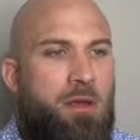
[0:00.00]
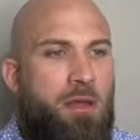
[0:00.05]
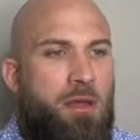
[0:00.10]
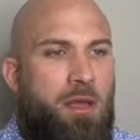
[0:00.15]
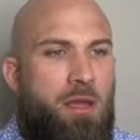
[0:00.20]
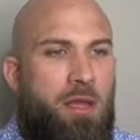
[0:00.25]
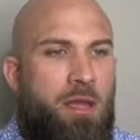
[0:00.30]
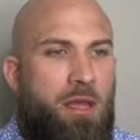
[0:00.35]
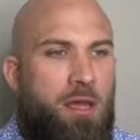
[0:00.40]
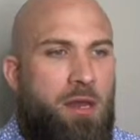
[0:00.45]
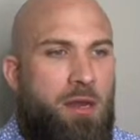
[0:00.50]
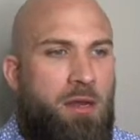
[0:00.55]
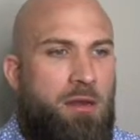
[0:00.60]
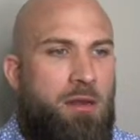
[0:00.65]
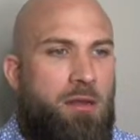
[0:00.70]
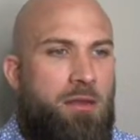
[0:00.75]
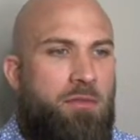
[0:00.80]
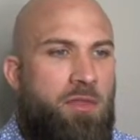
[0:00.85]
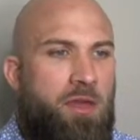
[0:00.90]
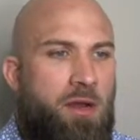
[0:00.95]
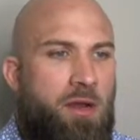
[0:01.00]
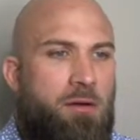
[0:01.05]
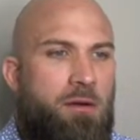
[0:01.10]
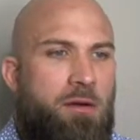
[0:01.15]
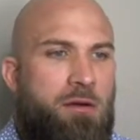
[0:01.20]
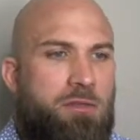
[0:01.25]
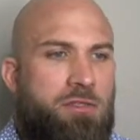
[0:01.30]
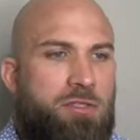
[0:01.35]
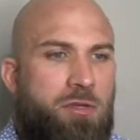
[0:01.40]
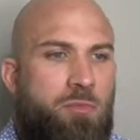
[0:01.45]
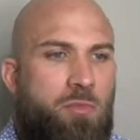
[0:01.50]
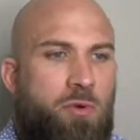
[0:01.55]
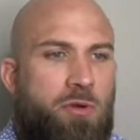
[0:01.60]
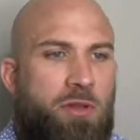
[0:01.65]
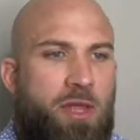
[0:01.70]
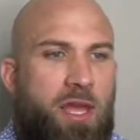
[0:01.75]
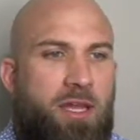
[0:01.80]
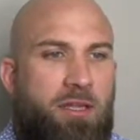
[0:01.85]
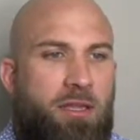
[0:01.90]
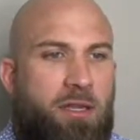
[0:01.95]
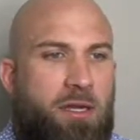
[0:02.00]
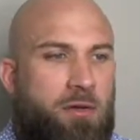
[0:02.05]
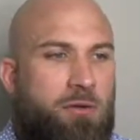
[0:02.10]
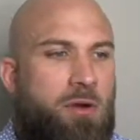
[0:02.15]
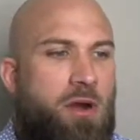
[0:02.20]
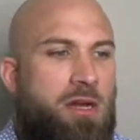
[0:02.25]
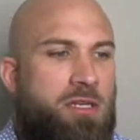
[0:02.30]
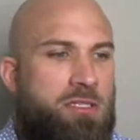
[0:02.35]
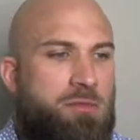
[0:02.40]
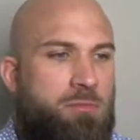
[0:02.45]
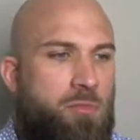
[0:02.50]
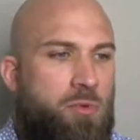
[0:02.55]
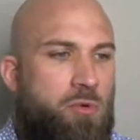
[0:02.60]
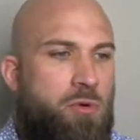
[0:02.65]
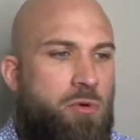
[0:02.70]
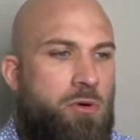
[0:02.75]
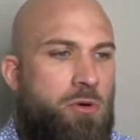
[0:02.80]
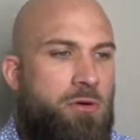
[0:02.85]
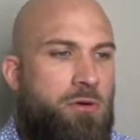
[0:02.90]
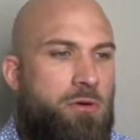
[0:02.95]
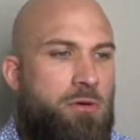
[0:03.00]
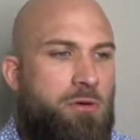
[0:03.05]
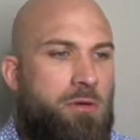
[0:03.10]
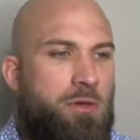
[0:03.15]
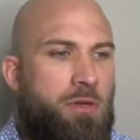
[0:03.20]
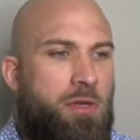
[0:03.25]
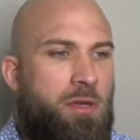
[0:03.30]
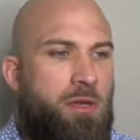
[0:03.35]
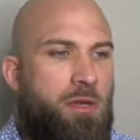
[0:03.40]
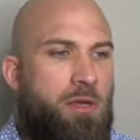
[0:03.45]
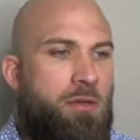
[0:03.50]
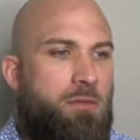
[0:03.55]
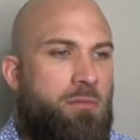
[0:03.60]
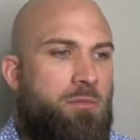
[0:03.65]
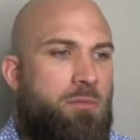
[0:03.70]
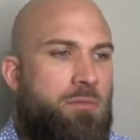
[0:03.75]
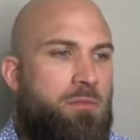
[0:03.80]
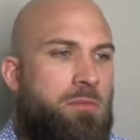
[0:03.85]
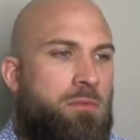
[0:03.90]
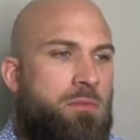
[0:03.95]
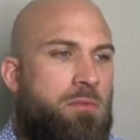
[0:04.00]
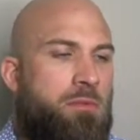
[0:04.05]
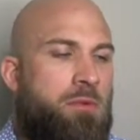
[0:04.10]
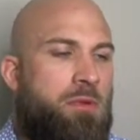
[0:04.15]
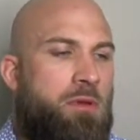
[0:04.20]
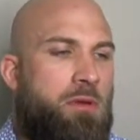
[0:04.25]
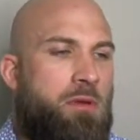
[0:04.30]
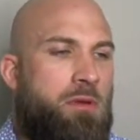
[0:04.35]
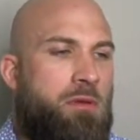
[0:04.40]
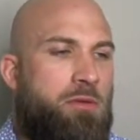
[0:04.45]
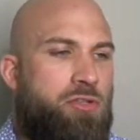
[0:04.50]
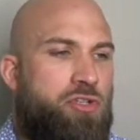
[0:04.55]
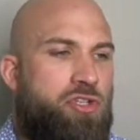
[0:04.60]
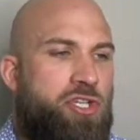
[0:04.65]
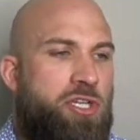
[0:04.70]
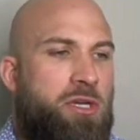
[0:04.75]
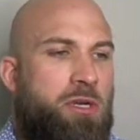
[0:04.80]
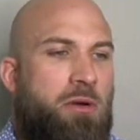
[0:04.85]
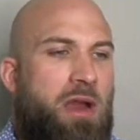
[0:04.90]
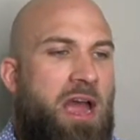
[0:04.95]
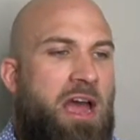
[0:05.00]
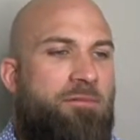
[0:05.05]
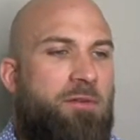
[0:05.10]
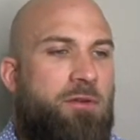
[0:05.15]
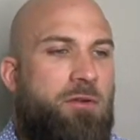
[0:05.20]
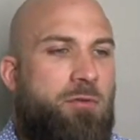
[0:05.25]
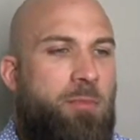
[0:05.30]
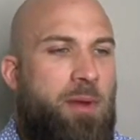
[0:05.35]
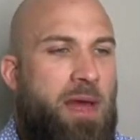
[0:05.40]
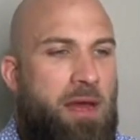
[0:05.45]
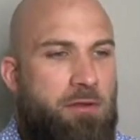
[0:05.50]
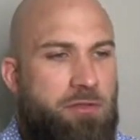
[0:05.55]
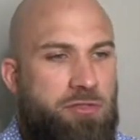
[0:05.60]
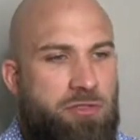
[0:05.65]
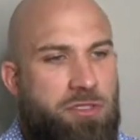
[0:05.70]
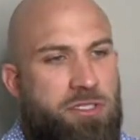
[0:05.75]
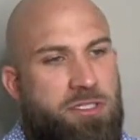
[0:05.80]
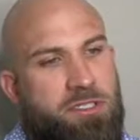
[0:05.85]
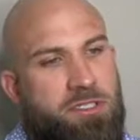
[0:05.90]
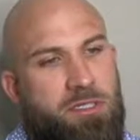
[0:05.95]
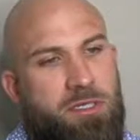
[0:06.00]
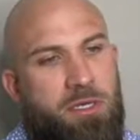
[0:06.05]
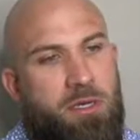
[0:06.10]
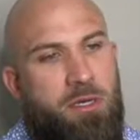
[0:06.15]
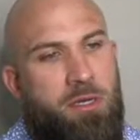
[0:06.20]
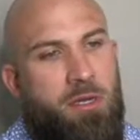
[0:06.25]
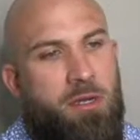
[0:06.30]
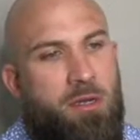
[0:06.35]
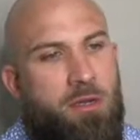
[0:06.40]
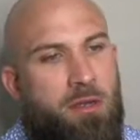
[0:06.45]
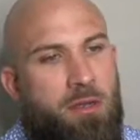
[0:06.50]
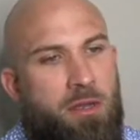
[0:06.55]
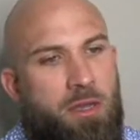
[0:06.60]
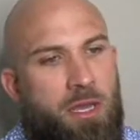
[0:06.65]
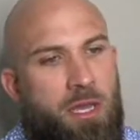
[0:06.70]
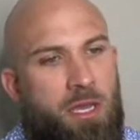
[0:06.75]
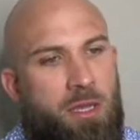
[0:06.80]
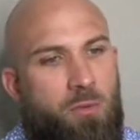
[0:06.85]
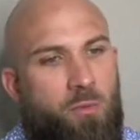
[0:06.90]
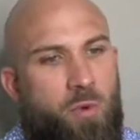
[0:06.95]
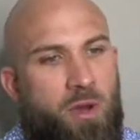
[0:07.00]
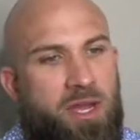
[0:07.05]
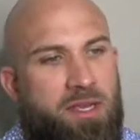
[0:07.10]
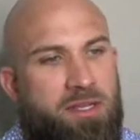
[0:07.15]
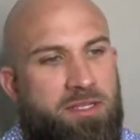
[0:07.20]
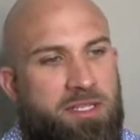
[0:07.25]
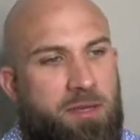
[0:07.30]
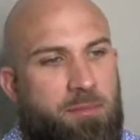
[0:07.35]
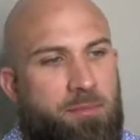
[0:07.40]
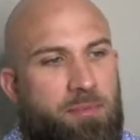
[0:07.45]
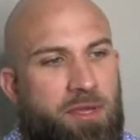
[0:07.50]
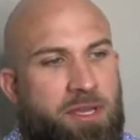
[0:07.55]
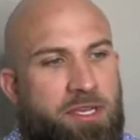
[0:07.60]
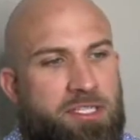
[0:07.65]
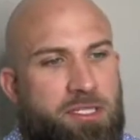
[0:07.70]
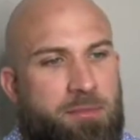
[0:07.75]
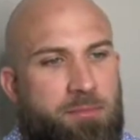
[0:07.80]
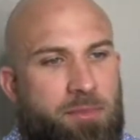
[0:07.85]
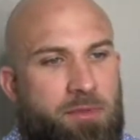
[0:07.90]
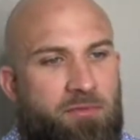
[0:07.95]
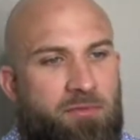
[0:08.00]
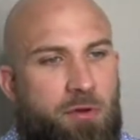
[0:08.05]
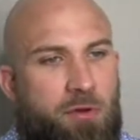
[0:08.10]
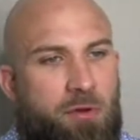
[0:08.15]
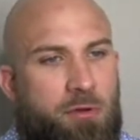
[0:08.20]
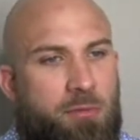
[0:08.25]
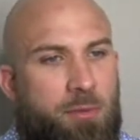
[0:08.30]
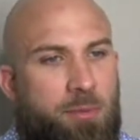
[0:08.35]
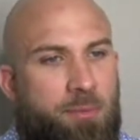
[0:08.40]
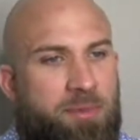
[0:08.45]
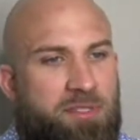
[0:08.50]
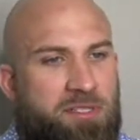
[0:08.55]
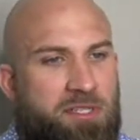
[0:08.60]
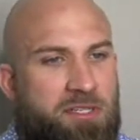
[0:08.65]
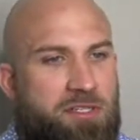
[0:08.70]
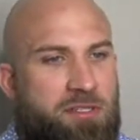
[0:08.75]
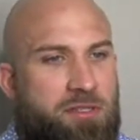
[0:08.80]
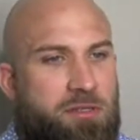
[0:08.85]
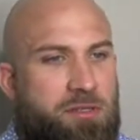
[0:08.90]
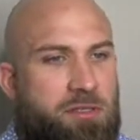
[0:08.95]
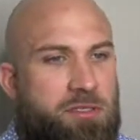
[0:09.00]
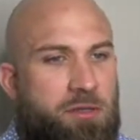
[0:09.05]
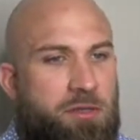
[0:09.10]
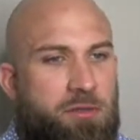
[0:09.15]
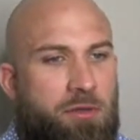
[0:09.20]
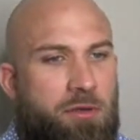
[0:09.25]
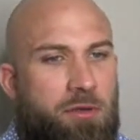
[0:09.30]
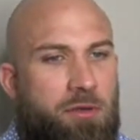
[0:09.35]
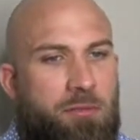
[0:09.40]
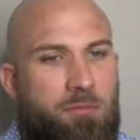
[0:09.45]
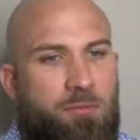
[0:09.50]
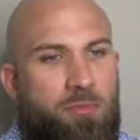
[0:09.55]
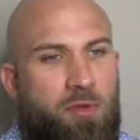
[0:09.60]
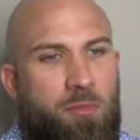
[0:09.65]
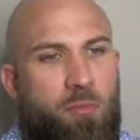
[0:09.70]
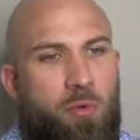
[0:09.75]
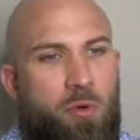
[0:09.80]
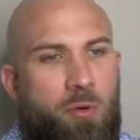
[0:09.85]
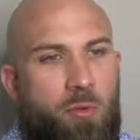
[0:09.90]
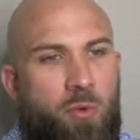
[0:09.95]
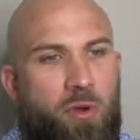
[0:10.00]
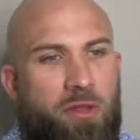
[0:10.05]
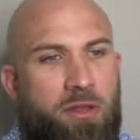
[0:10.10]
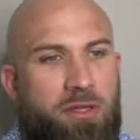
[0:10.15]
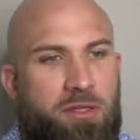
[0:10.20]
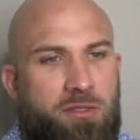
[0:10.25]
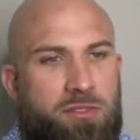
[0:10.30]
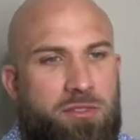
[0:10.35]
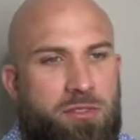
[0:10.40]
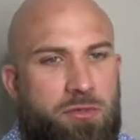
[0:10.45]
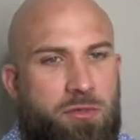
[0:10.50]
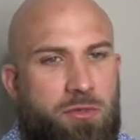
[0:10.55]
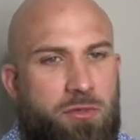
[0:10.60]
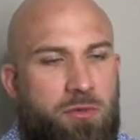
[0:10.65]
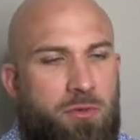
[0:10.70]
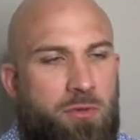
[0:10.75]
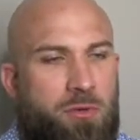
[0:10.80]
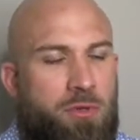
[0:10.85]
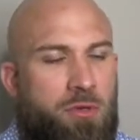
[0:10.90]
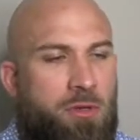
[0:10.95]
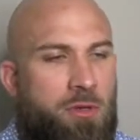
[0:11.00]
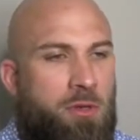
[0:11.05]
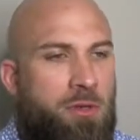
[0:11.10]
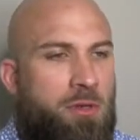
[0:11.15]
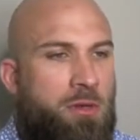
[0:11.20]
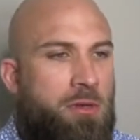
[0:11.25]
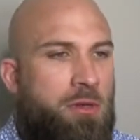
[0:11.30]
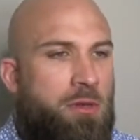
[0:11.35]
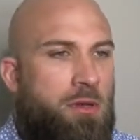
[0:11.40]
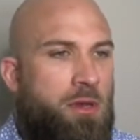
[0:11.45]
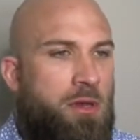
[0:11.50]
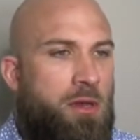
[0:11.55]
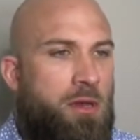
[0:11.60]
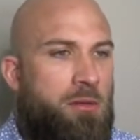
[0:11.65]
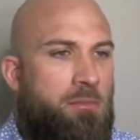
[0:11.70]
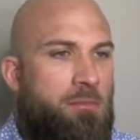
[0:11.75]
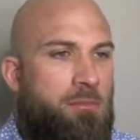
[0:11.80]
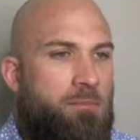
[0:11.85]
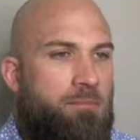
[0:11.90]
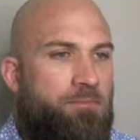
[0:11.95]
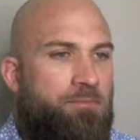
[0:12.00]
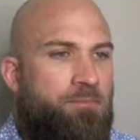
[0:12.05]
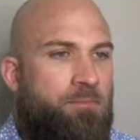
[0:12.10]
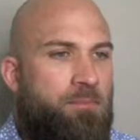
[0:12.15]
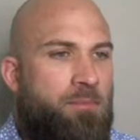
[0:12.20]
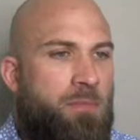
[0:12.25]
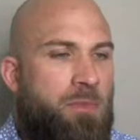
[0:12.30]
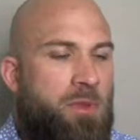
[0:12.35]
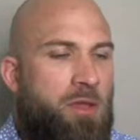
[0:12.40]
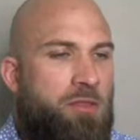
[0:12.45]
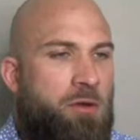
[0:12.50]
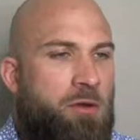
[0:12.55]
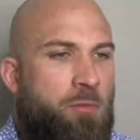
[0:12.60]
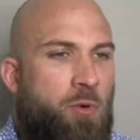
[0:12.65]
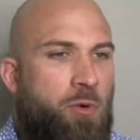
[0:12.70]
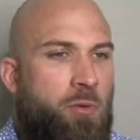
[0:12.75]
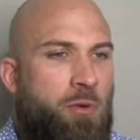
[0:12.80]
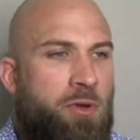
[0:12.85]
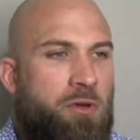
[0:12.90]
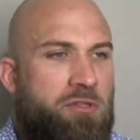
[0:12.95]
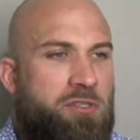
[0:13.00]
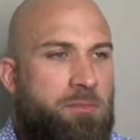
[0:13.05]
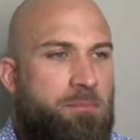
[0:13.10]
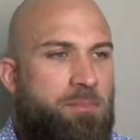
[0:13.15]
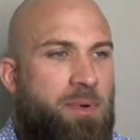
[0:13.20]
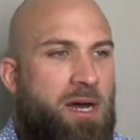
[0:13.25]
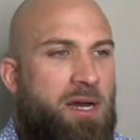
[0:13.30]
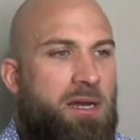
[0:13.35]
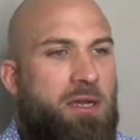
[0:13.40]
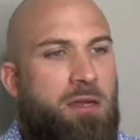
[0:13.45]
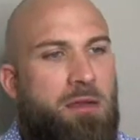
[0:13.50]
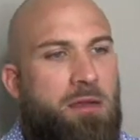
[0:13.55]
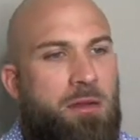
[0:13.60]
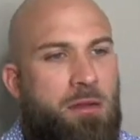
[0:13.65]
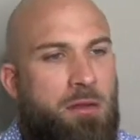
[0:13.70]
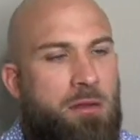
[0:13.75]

and they are also more likely to cross moral and geographical boundaries in ways that place them in vulnerable positions. So they're more willing to buck